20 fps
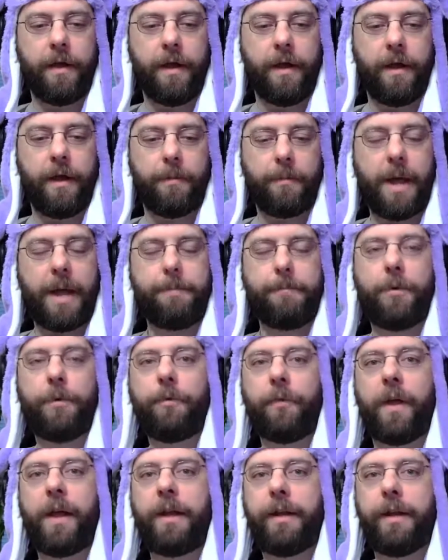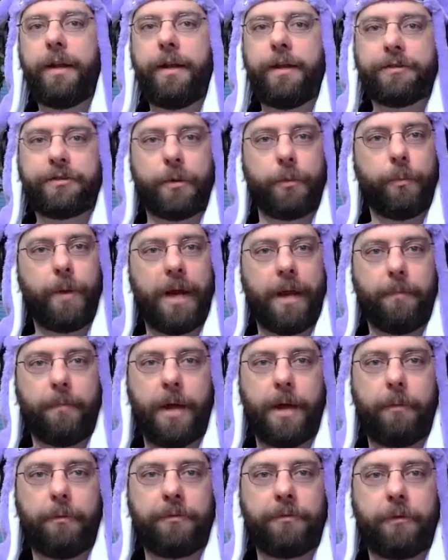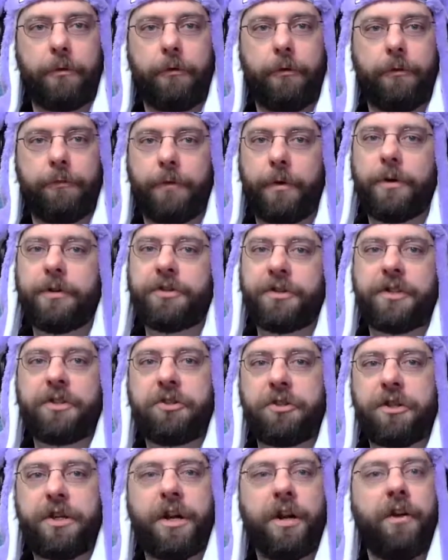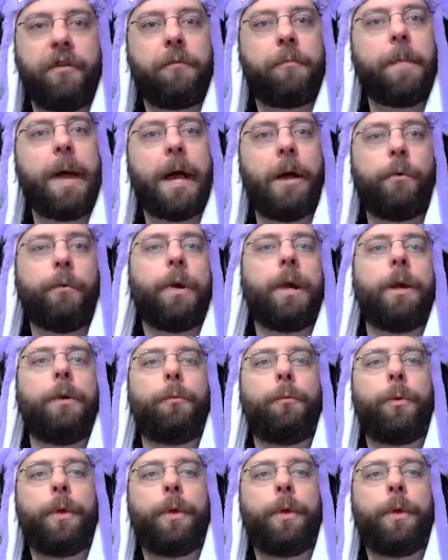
I moonlighted as a REM. I was a reverse engineer of malware.